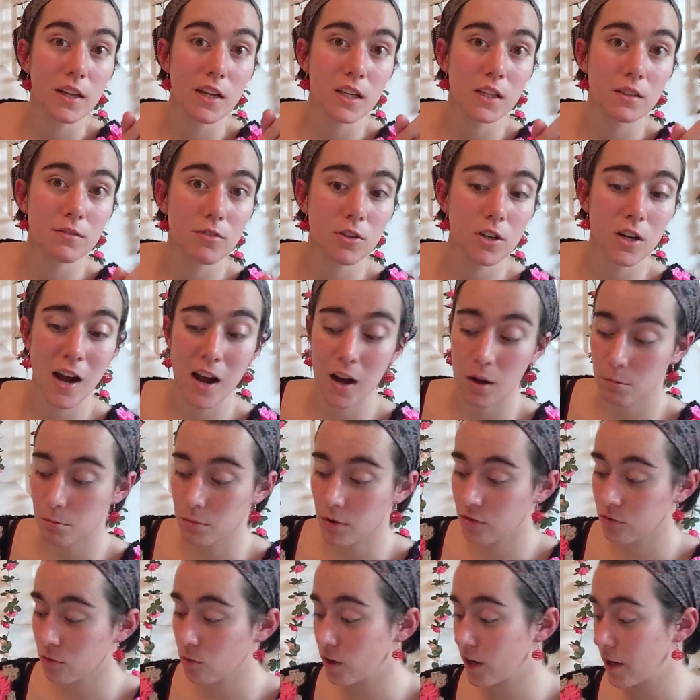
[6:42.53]
thing I forgot
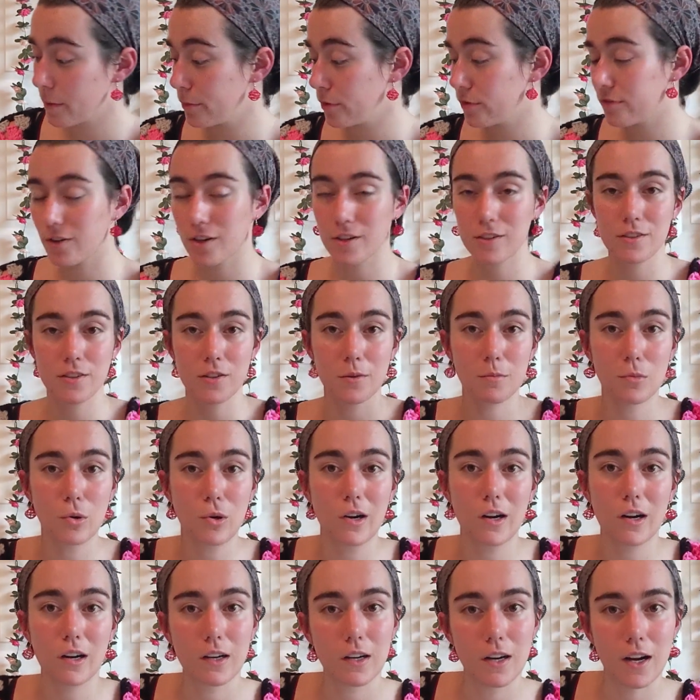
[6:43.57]
before I move on to the
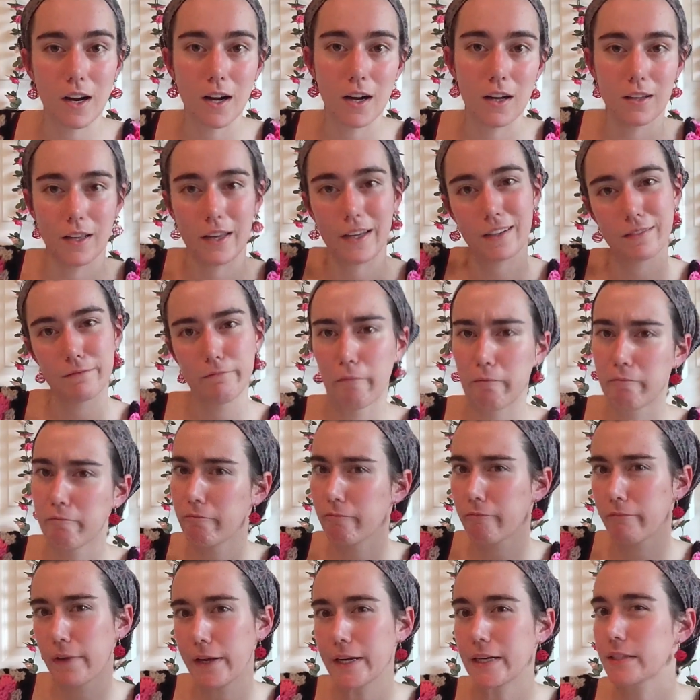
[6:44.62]
more like
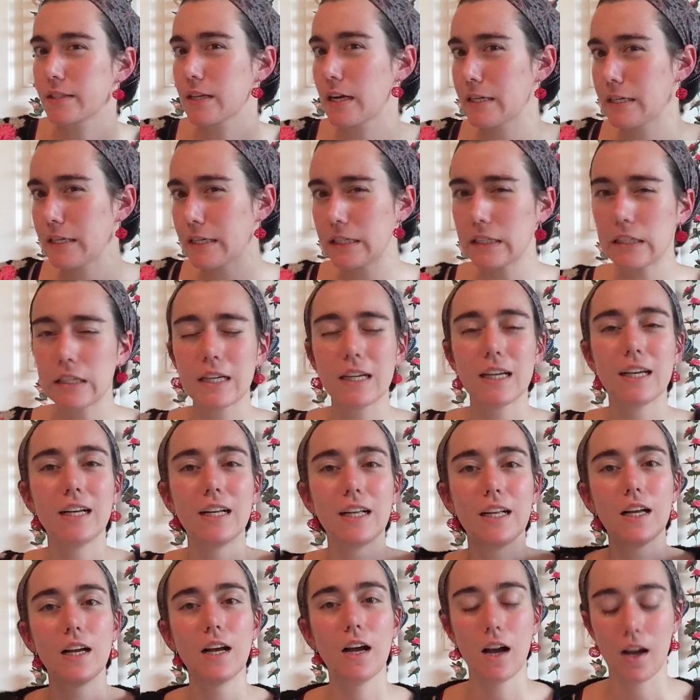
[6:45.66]
exciting
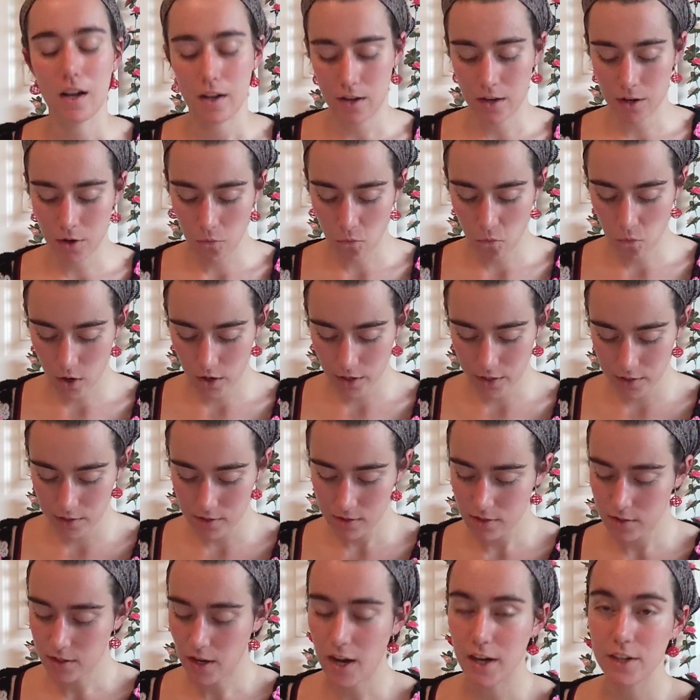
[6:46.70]

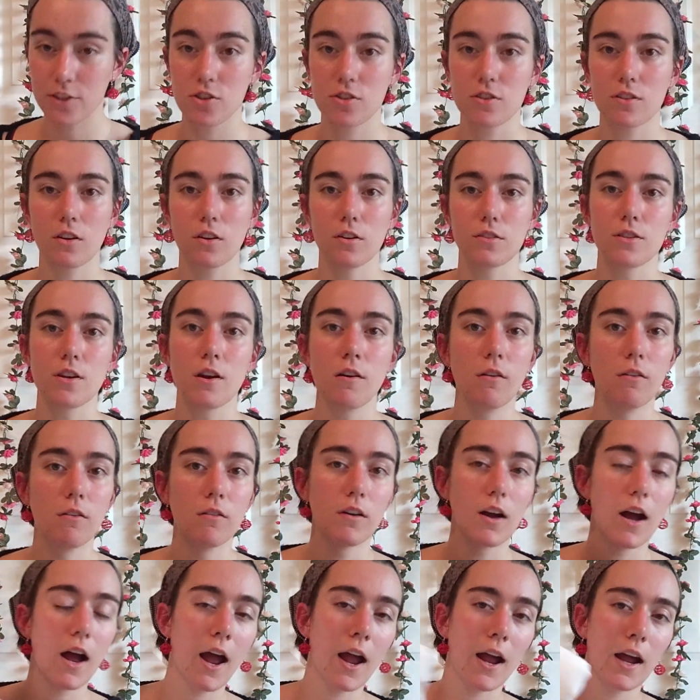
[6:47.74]
ones, I
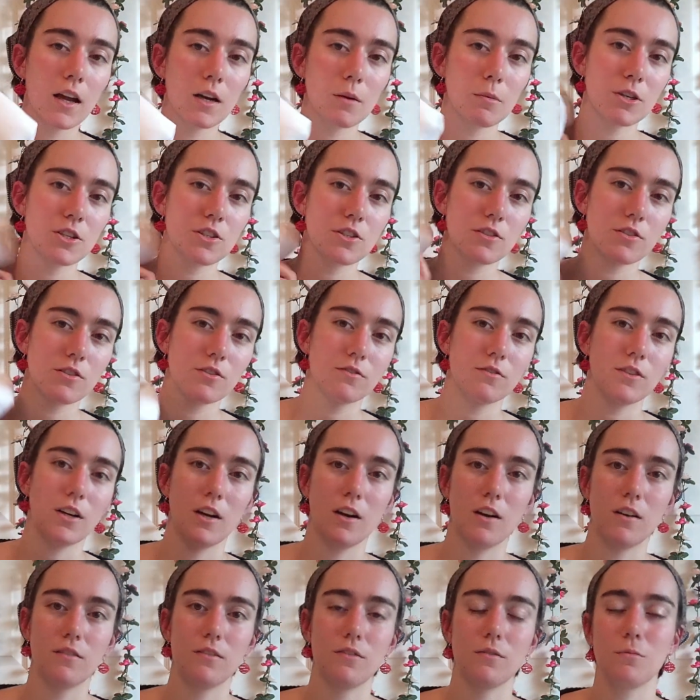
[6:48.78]
got
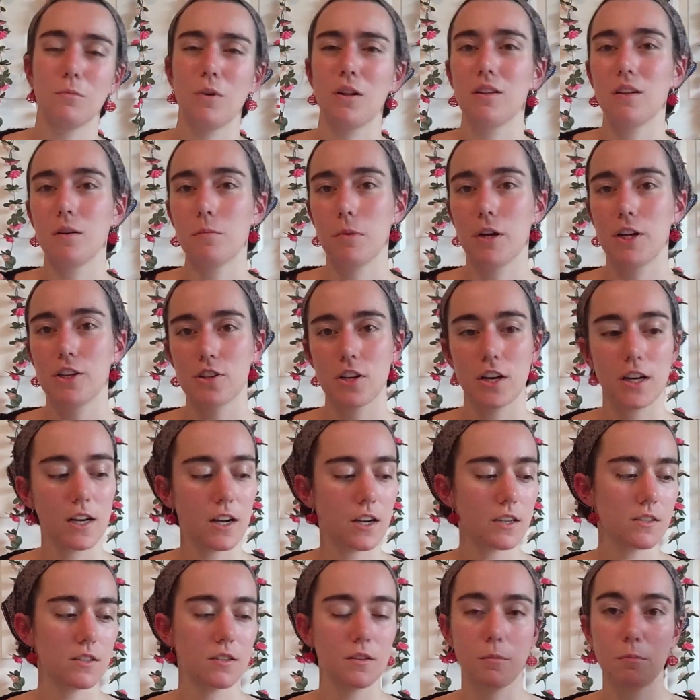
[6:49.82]
I
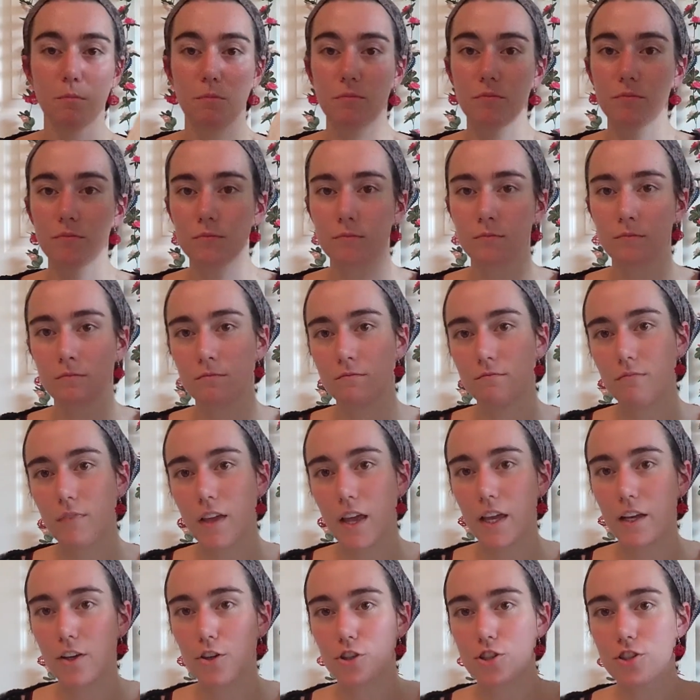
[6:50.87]
got some
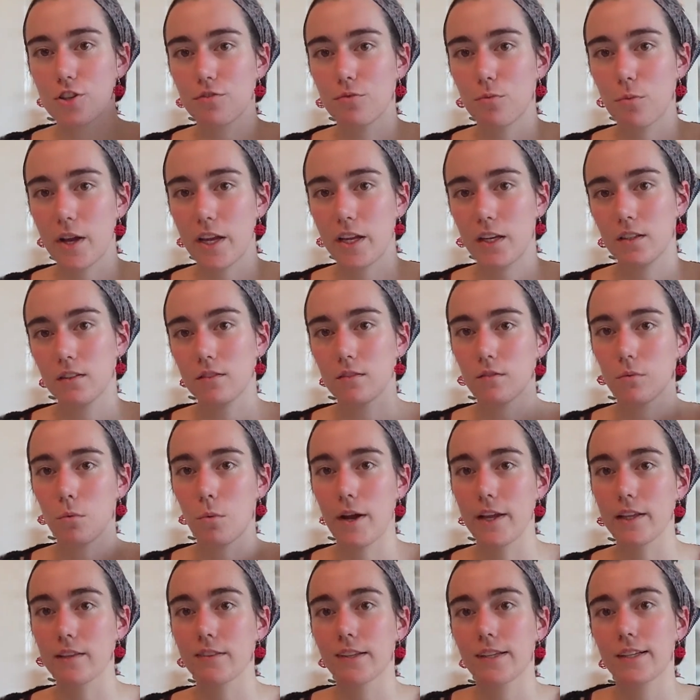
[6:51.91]
handkerchief weight
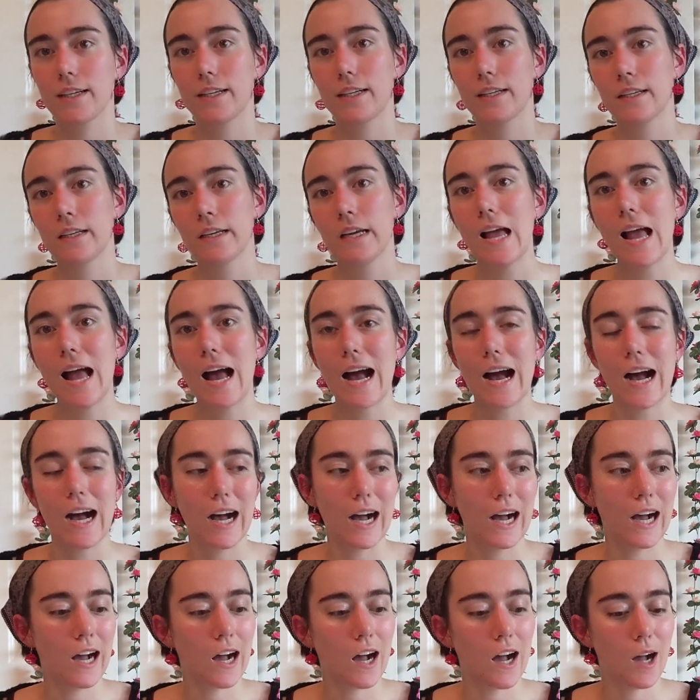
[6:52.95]
white linen,
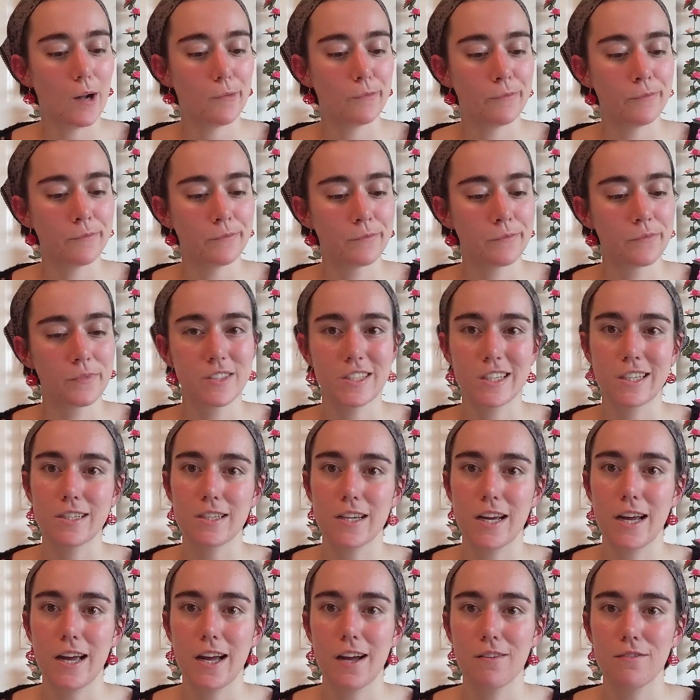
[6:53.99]
because
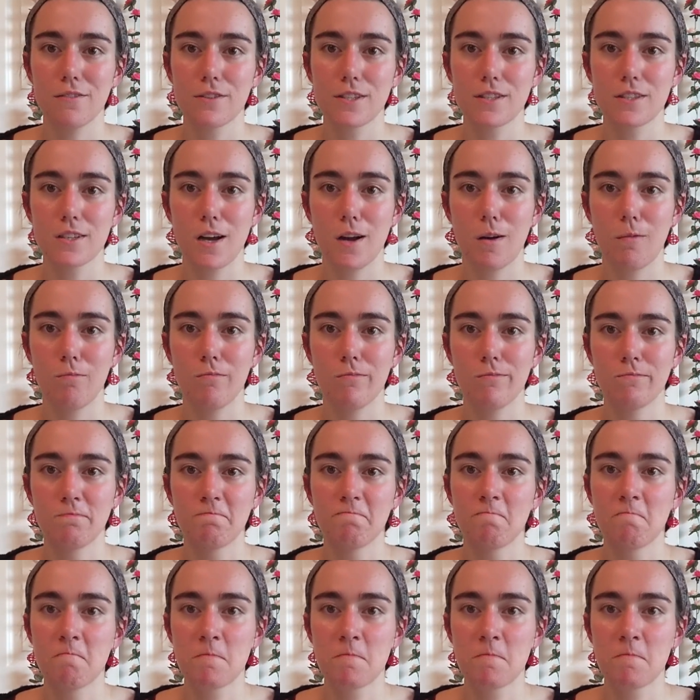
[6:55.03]
I have some